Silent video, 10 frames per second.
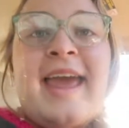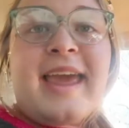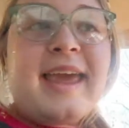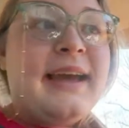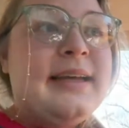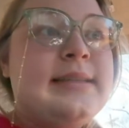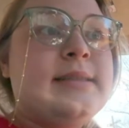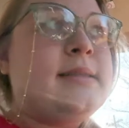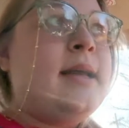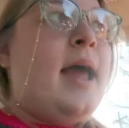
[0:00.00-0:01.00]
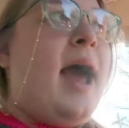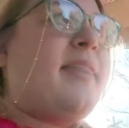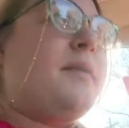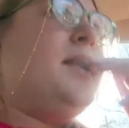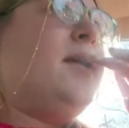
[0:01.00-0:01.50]
And I
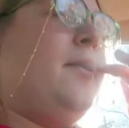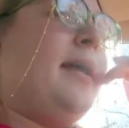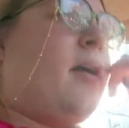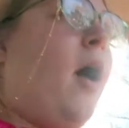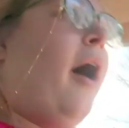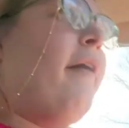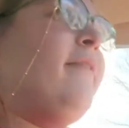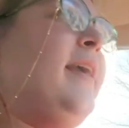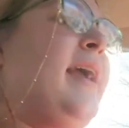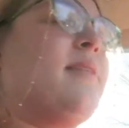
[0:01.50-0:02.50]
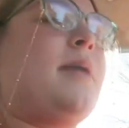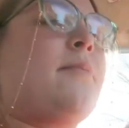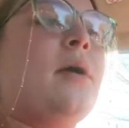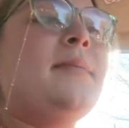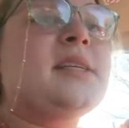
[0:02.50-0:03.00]
think I'm gonna go get a coffee and then my
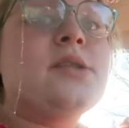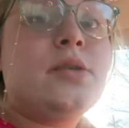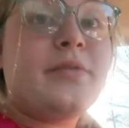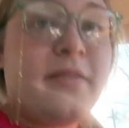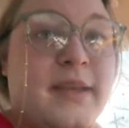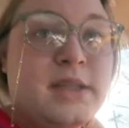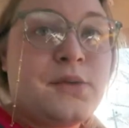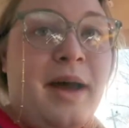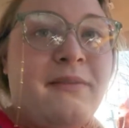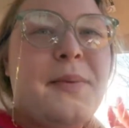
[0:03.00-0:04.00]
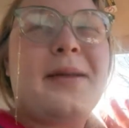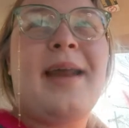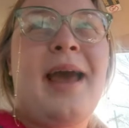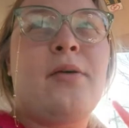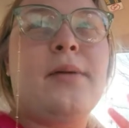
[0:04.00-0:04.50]
appointment's at 2.15. So I'll have about an
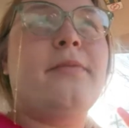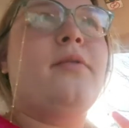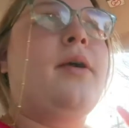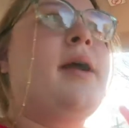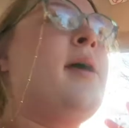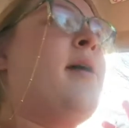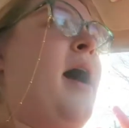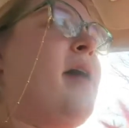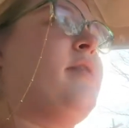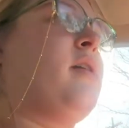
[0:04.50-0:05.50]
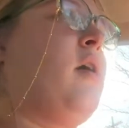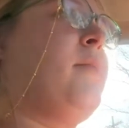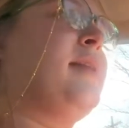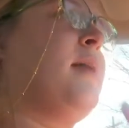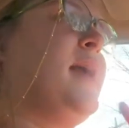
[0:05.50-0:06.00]
hour before I have to go
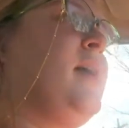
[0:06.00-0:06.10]
by the time I